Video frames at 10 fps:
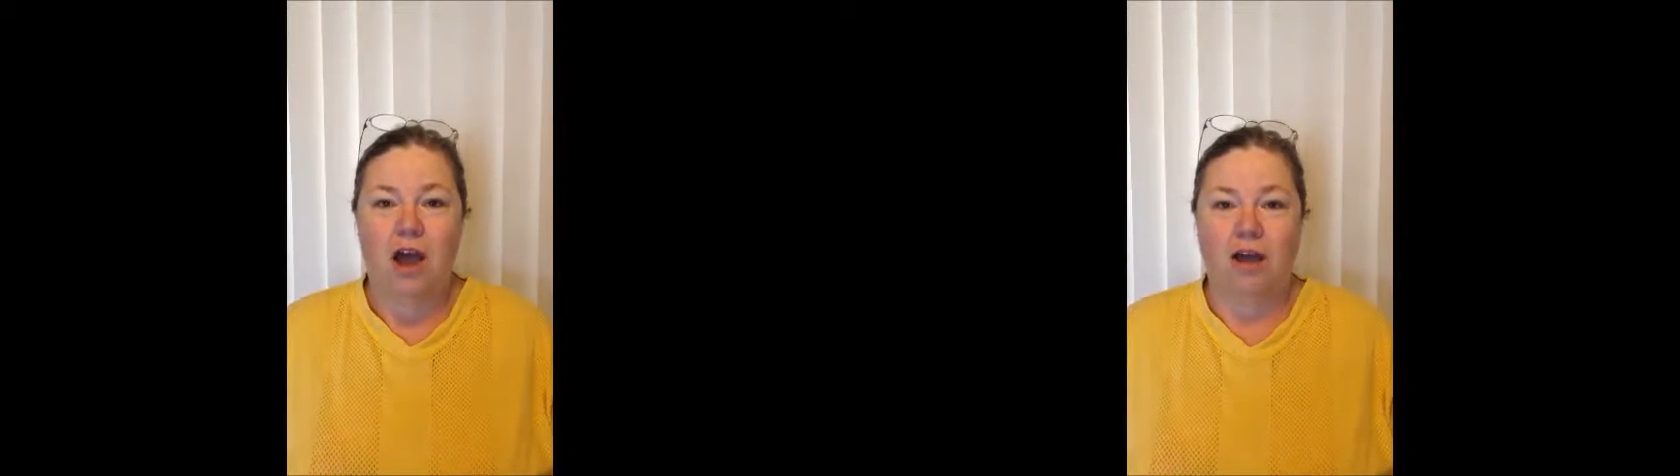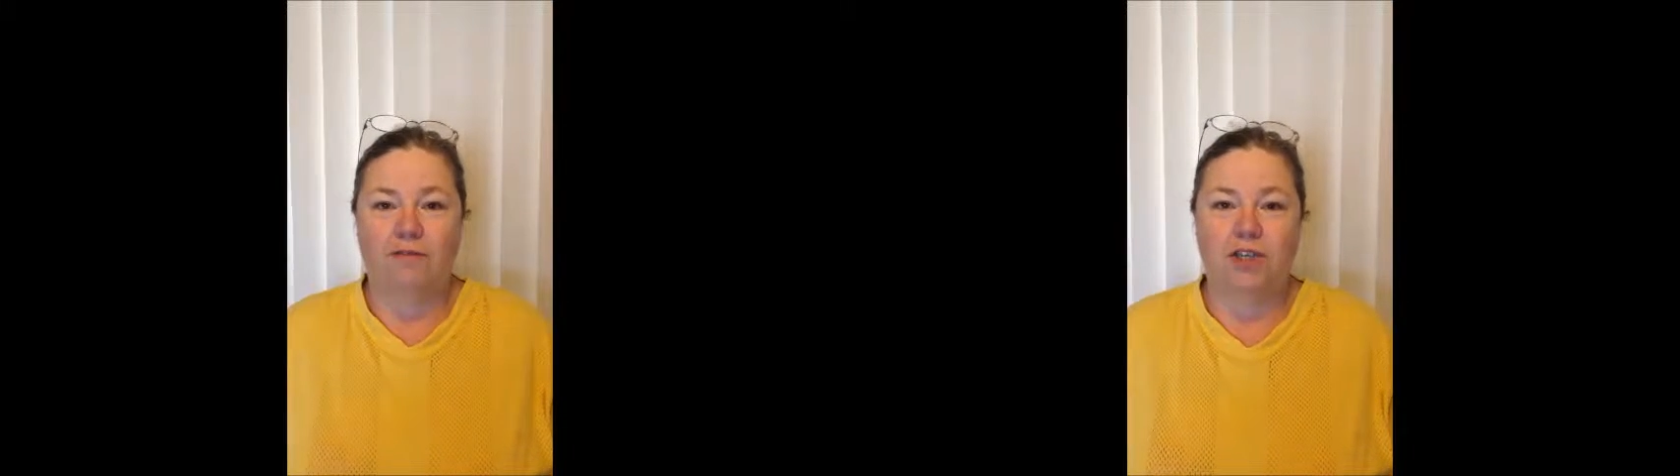
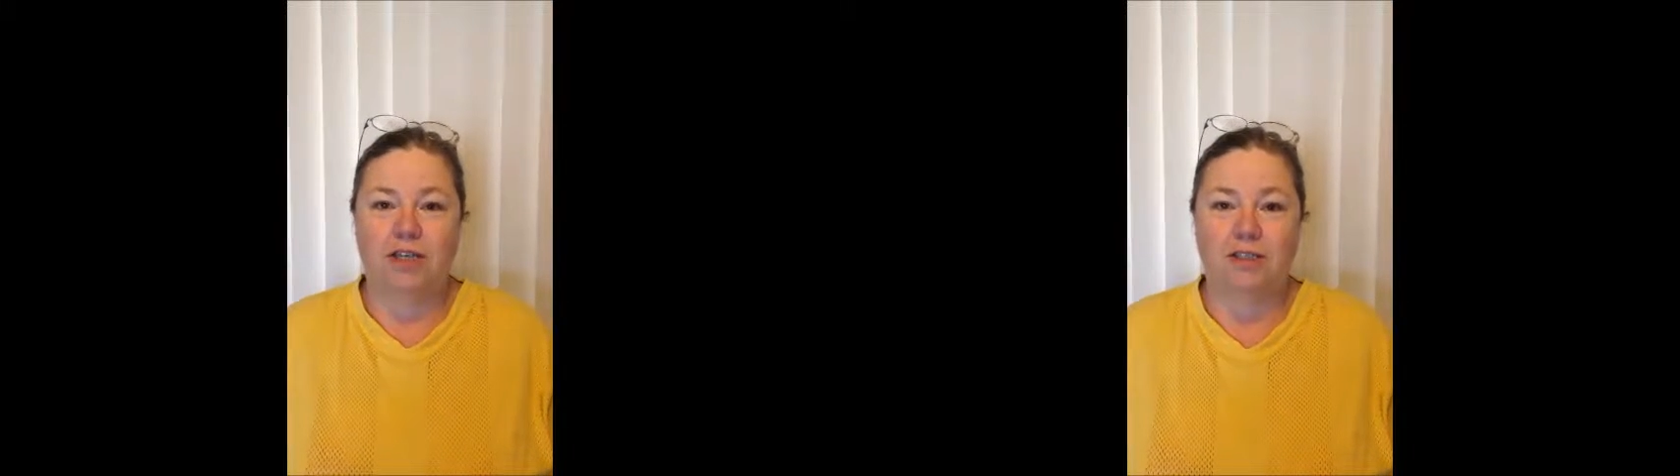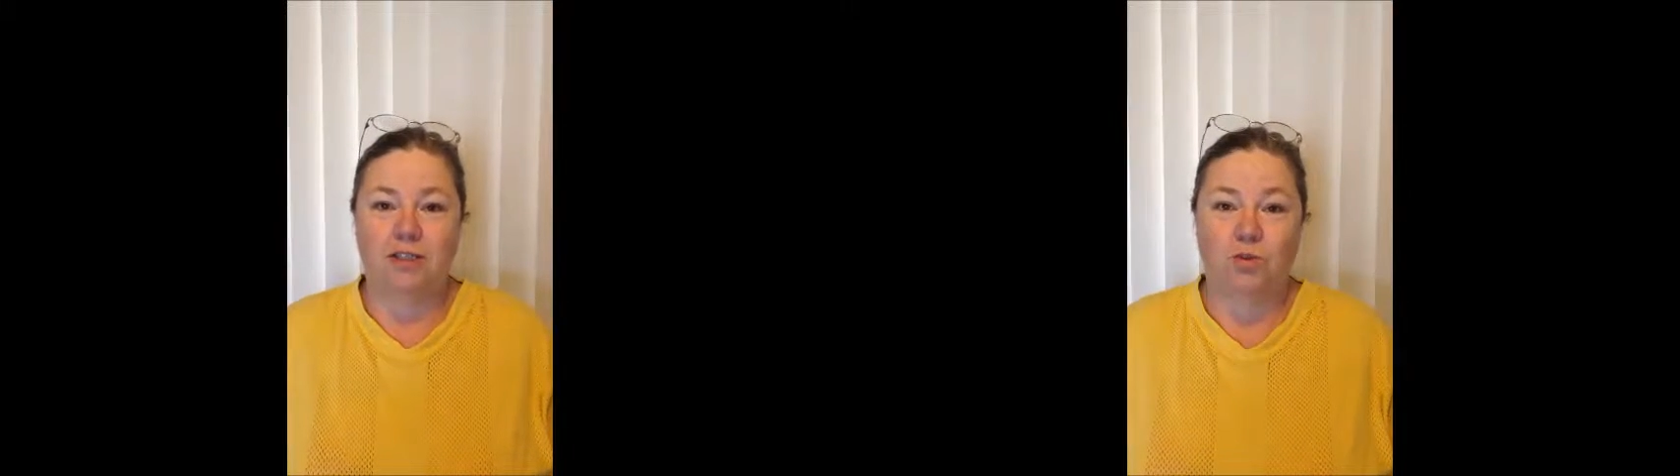I've
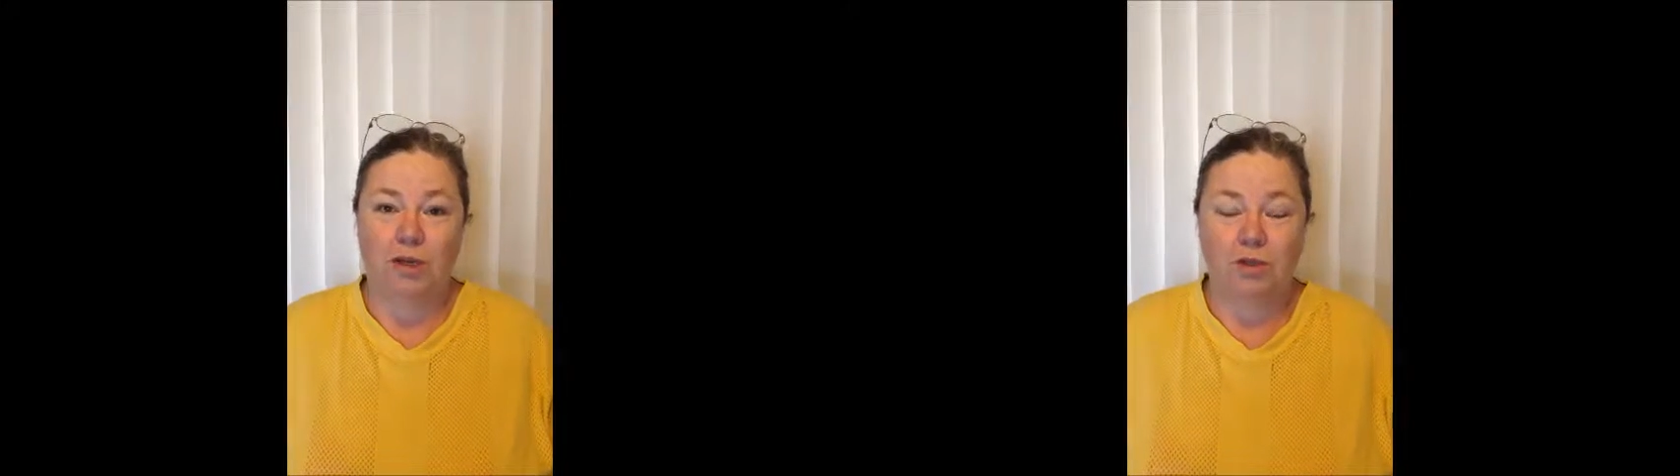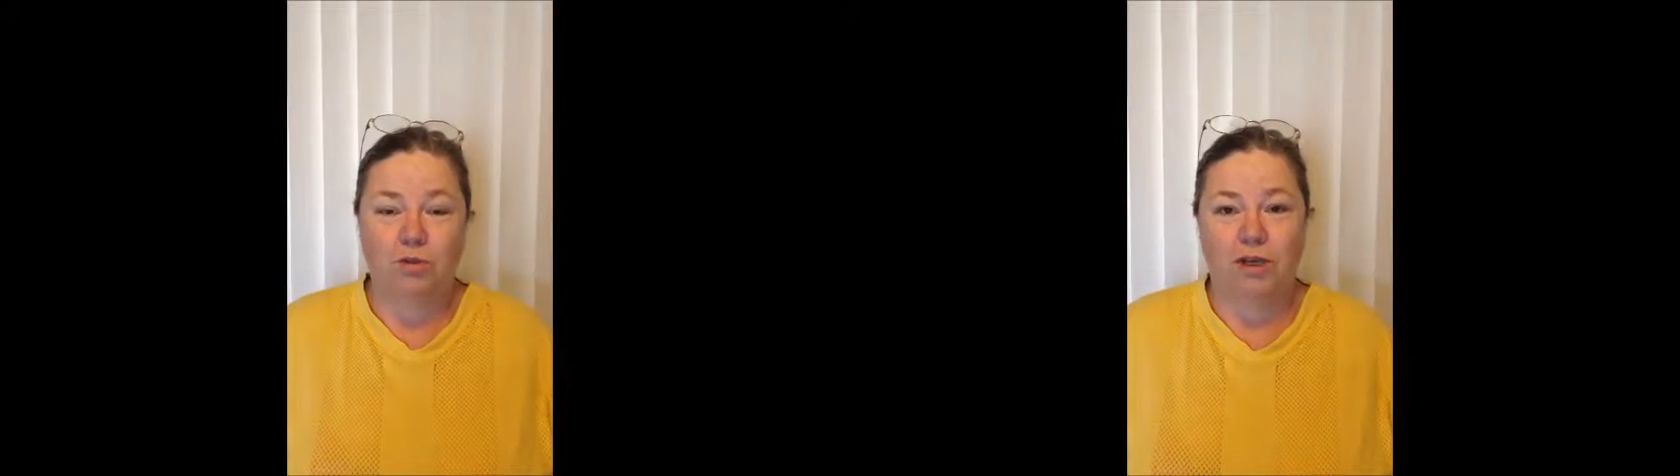chosen
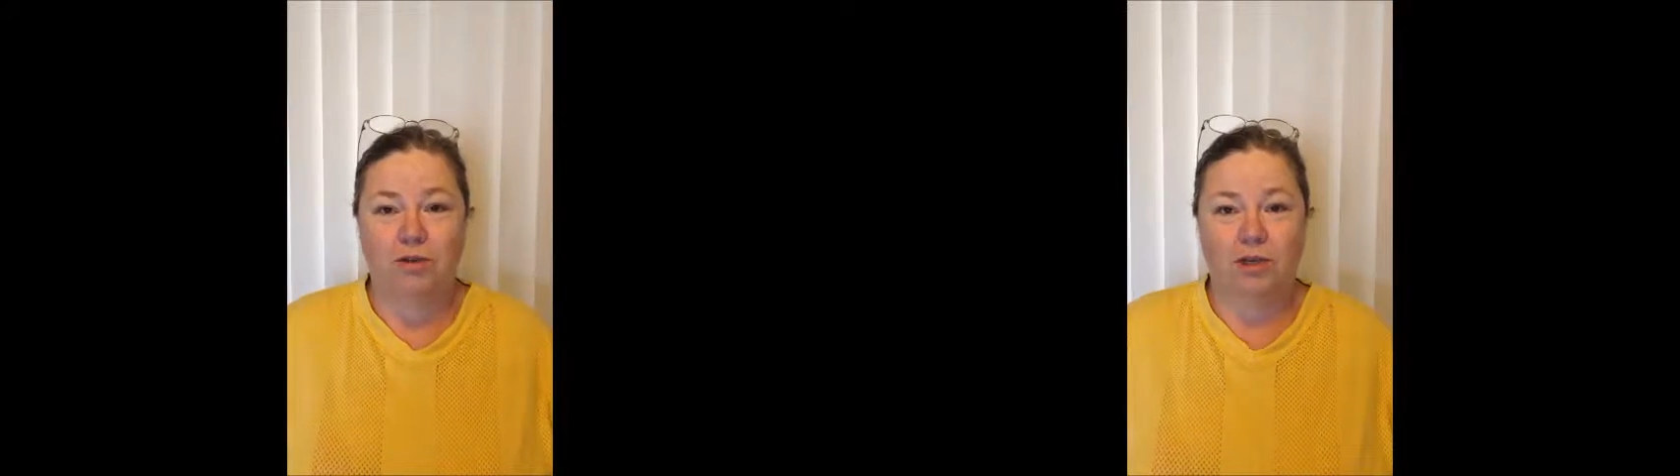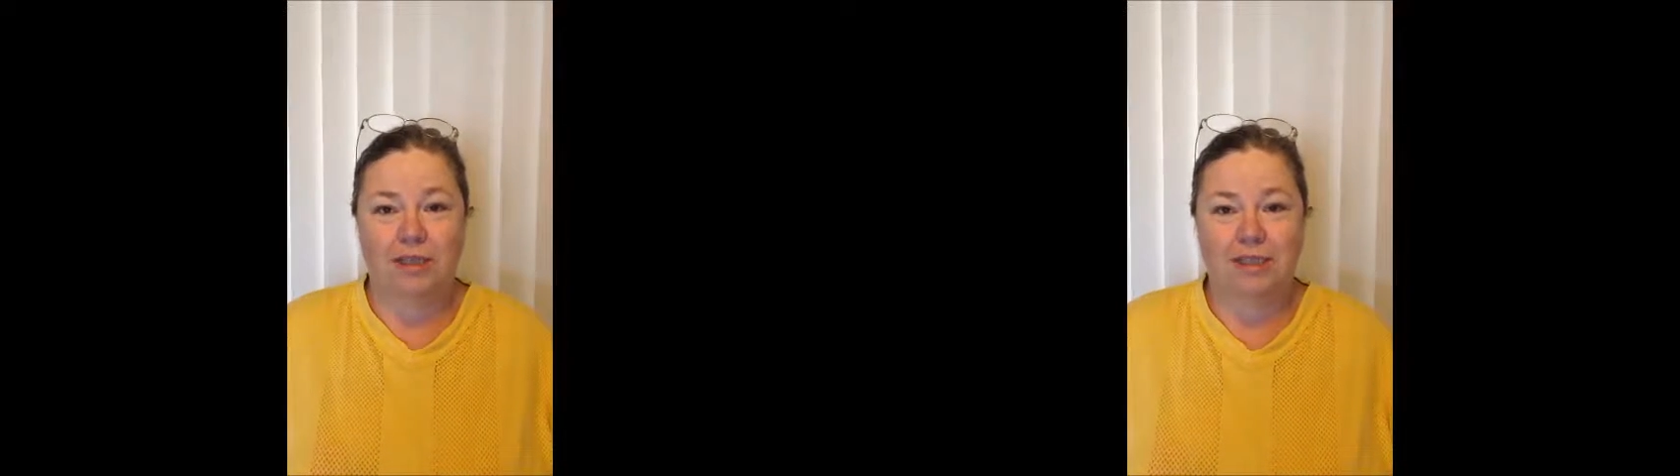Twinkle
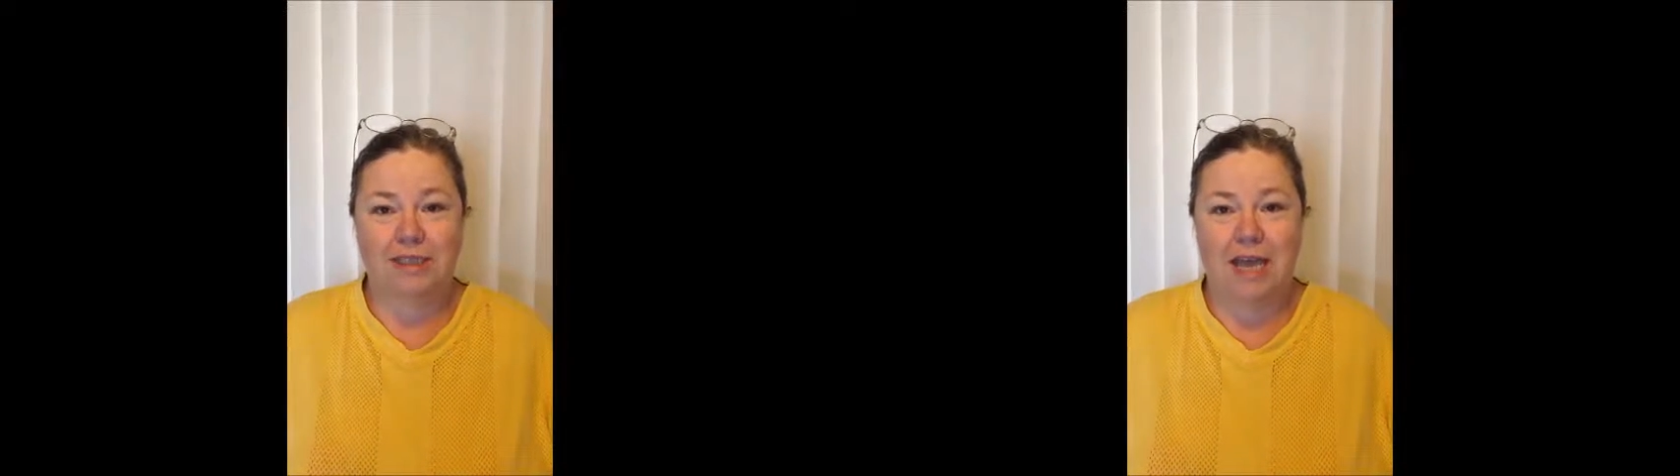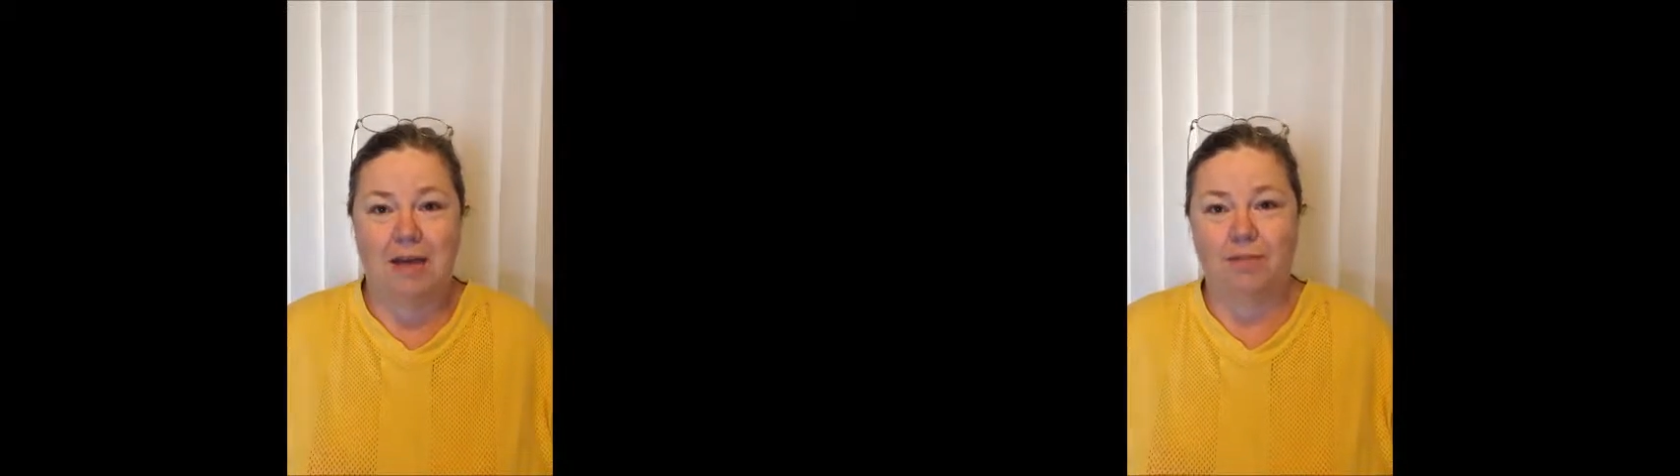Twinkle Little Star,